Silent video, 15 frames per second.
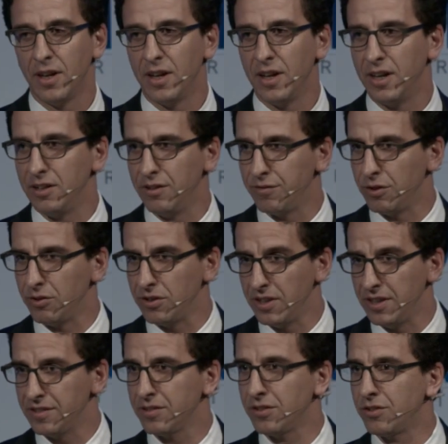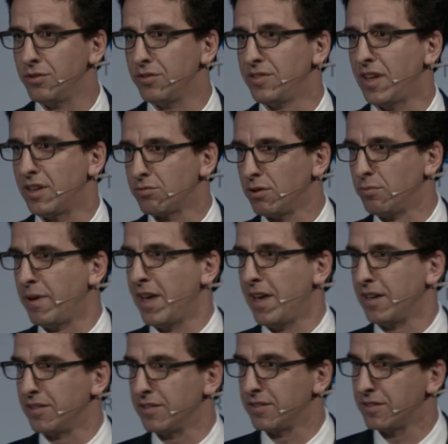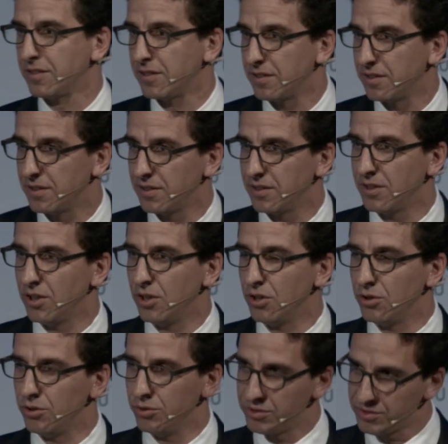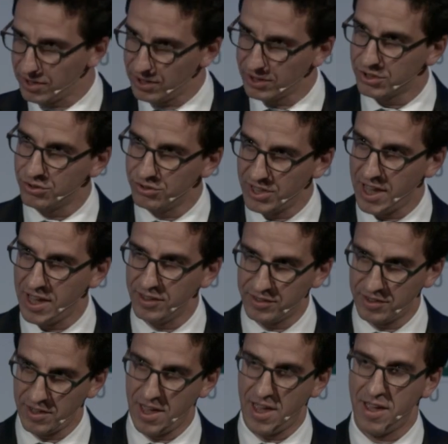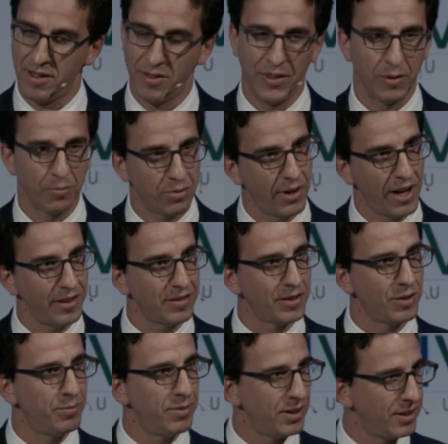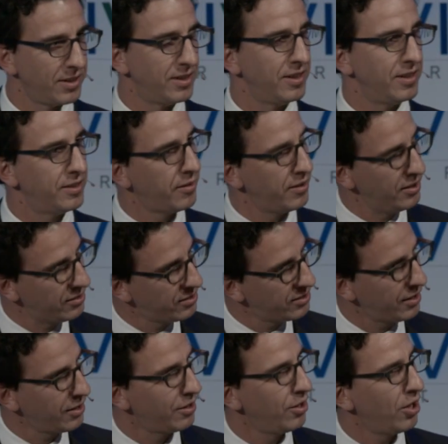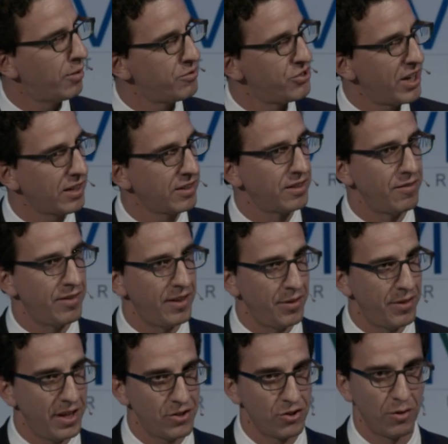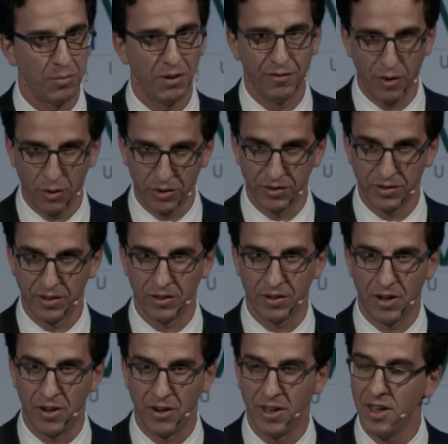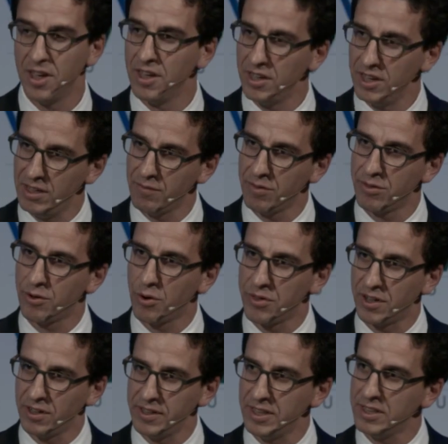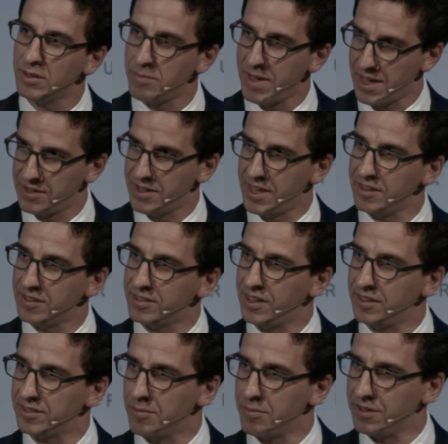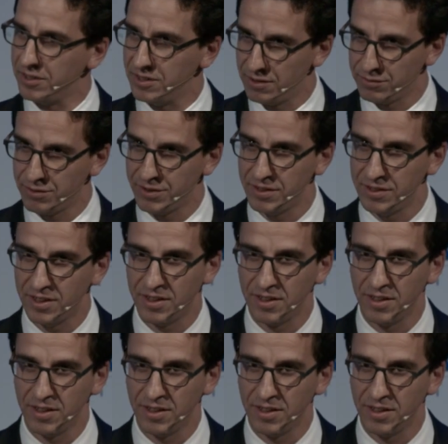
And if you listen to central banks, who still today say that price stability is the single objective that they should be focusing on, even though their legal mandates say something different,